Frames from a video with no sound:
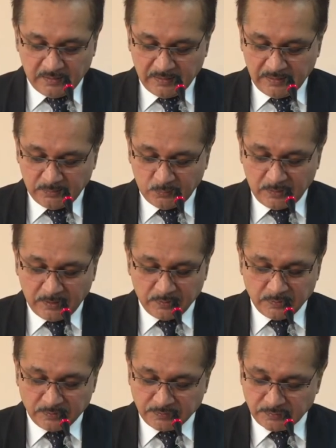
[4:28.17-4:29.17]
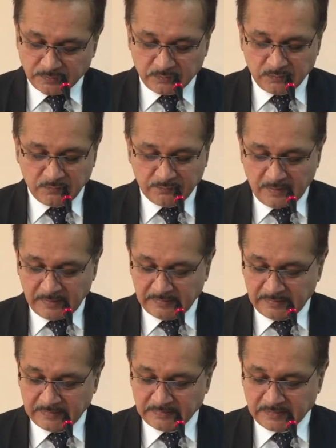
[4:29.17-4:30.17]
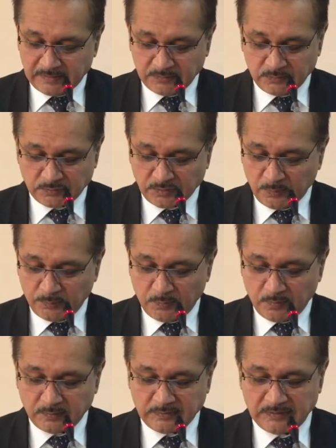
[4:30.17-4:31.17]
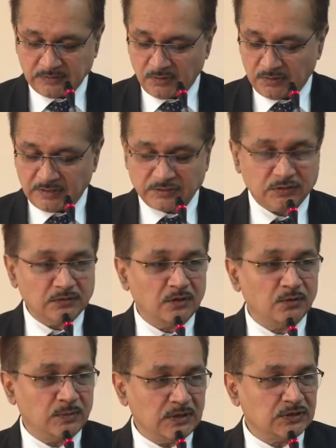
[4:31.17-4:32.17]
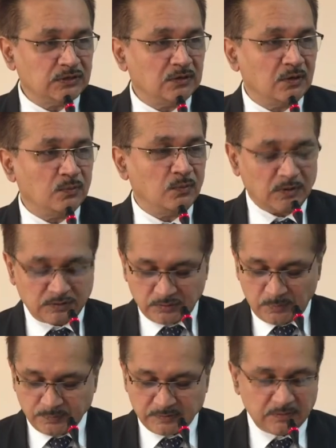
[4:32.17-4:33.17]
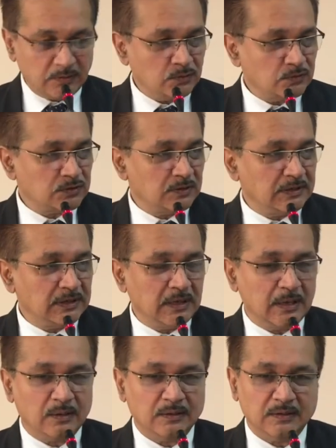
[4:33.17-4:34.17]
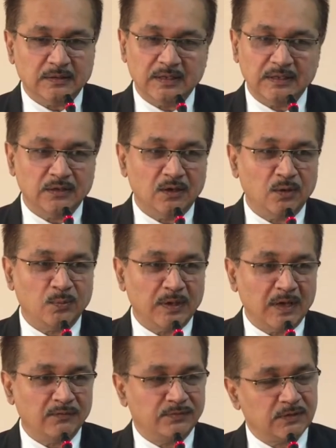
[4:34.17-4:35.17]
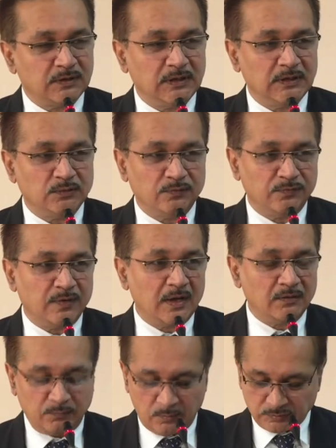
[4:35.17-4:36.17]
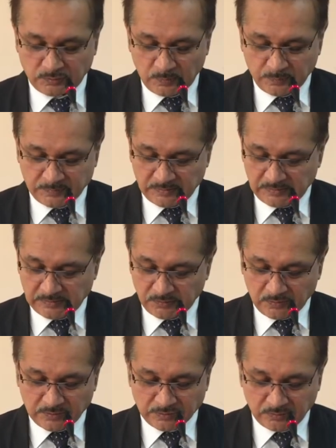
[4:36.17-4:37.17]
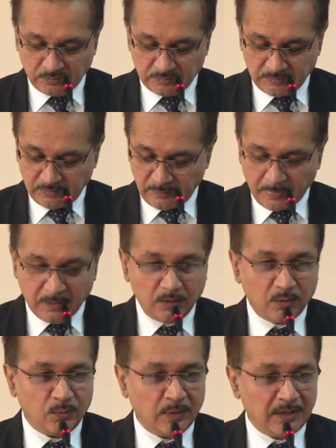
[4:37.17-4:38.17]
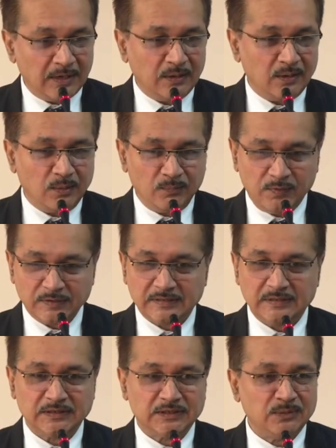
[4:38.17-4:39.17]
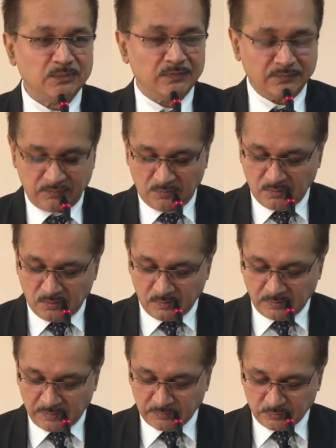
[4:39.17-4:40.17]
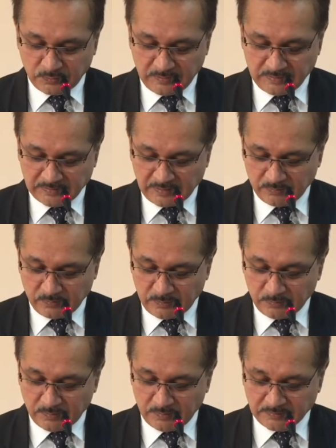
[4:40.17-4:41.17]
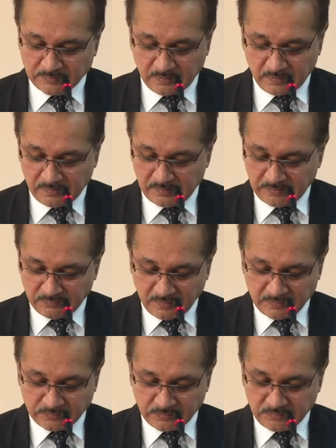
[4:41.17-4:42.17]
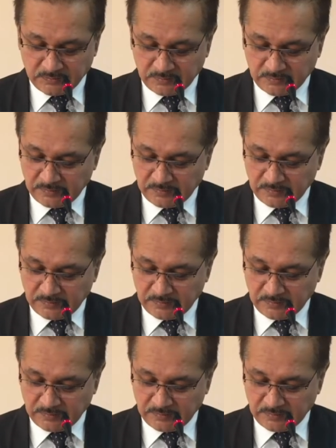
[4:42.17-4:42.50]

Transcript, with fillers: And we are used also to finance and to support international regional workshops. Usually uh, in a year we have three to five workshops internationally where obviously some of your countries and members are invited.